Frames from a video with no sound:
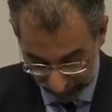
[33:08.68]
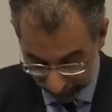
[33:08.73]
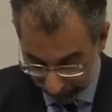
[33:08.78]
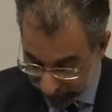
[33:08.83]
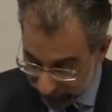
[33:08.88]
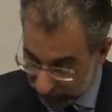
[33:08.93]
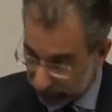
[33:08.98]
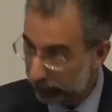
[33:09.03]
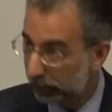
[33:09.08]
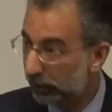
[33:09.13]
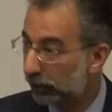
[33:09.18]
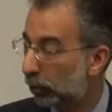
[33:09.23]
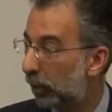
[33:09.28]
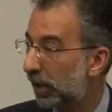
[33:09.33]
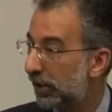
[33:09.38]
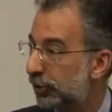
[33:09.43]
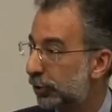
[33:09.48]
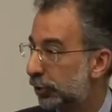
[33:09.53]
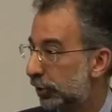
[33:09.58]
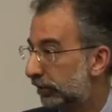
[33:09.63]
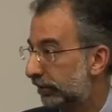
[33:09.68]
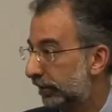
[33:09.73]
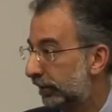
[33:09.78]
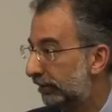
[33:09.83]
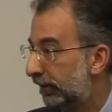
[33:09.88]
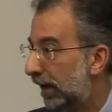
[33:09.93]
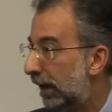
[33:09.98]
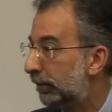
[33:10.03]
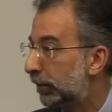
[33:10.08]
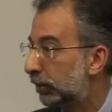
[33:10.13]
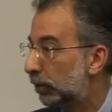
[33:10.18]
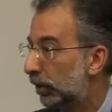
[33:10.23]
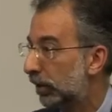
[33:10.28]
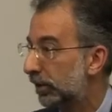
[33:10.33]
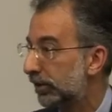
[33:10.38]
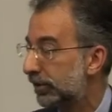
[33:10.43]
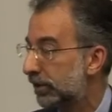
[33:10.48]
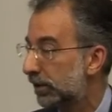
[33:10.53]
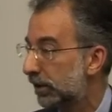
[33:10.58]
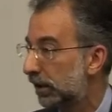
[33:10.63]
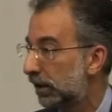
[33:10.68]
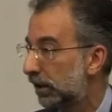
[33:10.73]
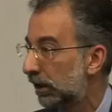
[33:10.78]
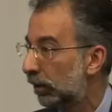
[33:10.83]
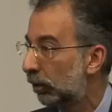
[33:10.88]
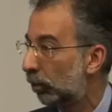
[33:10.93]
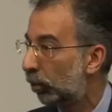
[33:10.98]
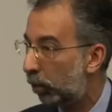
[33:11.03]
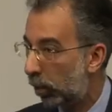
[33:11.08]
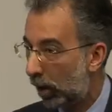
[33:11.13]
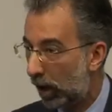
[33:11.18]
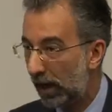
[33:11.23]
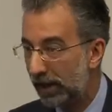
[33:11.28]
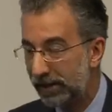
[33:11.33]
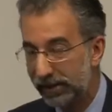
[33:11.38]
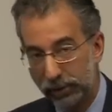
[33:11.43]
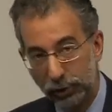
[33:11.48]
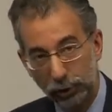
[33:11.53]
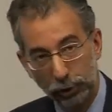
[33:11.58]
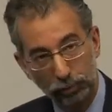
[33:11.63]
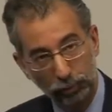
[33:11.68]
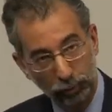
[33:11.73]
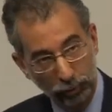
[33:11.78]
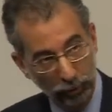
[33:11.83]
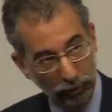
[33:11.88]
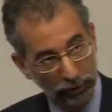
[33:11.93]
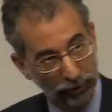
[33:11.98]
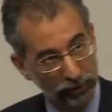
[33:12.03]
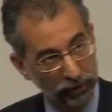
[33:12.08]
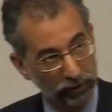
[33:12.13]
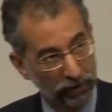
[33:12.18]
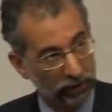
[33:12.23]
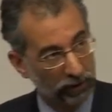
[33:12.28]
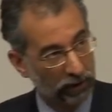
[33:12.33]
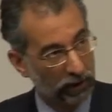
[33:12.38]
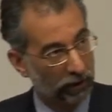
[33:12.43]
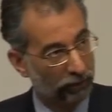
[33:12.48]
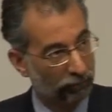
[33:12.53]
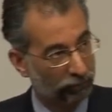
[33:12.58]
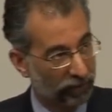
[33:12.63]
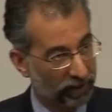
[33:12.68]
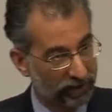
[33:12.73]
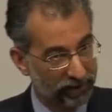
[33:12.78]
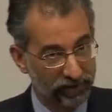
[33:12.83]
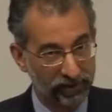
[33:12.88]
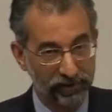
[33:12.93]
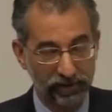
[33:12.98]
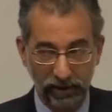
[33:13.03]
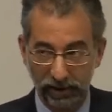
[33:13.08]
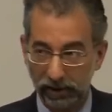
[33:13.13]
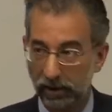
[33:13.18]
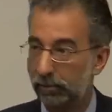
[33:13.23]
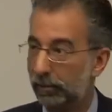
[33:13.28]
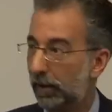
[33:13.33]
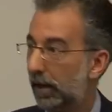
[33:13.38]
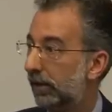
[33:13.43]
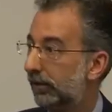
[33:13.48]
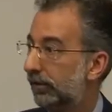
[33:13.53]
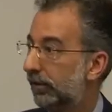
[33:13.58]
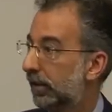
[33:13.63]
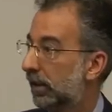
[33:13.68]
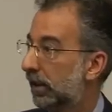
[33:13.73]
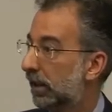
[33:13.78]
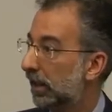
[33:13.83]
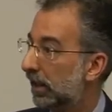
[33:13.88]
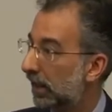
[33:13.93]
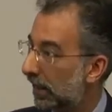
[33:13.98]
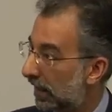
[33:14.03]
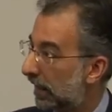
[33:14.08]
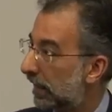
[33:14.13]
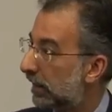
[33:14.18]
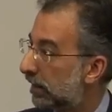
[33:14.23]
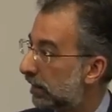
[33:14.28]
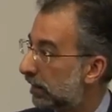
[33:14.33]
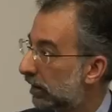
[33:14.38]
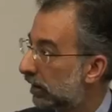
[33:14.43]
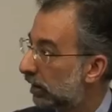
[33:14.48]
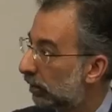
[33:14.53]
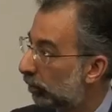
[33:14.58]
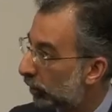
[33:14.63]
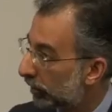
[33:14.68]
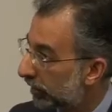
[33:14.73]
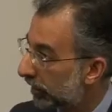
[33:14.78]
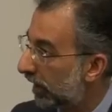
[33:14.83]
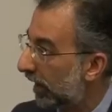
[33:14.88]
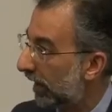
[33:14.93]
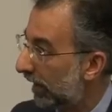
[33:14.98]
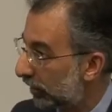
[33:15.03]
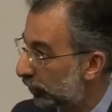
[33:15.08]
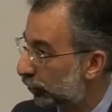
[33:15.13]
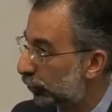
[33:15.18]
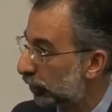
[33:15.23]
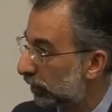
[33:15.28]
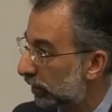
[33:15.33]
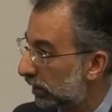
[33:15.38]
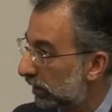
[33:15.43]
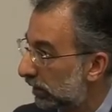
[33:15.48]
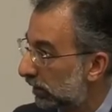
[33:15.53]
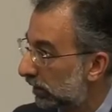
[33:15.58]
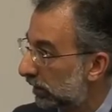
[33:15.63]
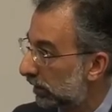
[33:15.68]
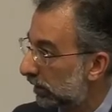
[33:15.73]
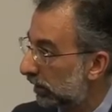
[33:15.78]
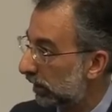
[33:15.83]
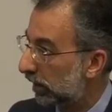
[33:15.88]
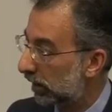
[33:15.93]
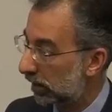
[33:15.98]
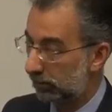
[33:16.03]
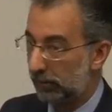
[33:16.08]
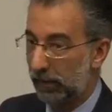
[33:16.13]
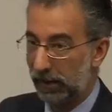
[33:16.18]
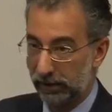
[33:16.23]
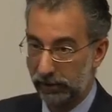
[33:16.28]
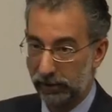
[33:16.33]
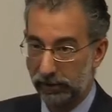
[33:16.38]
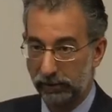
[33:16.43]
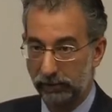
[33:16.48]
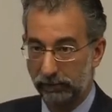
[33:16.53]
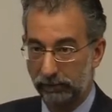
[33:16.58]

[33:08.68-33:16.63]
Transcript: The simple question for the family was, why did you put a racist psychopath in with an Asian inmate?